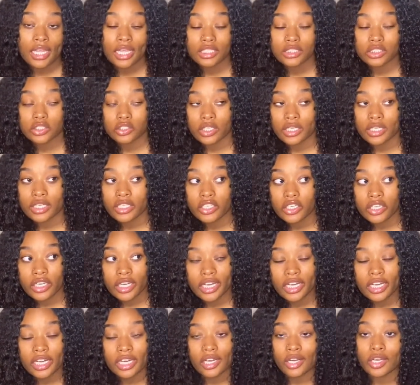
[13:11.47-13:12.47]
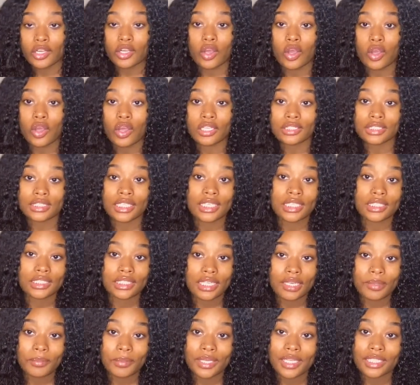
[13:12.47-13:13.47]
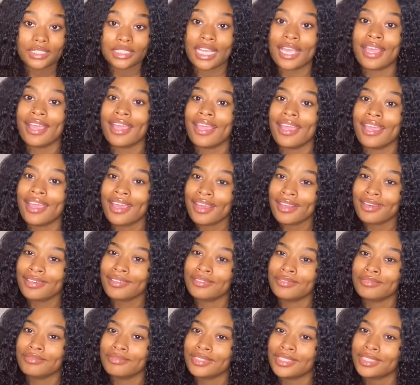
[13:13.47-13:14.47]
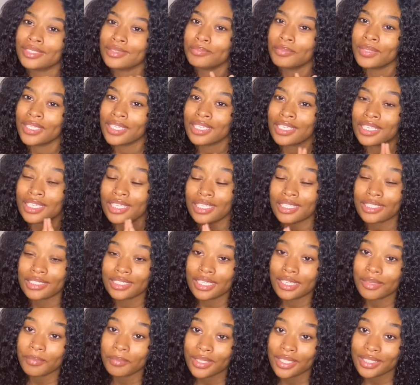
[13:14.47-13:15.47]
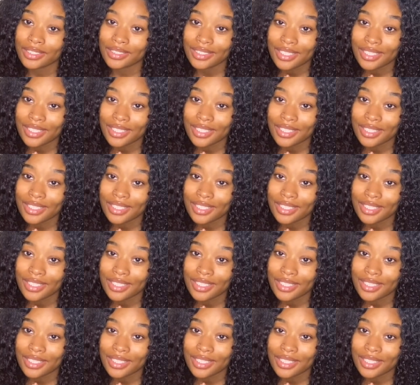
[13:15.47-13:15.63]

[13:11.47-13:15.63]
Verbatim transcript: Straightening your hair cause heat damage. And speaking of heat damage,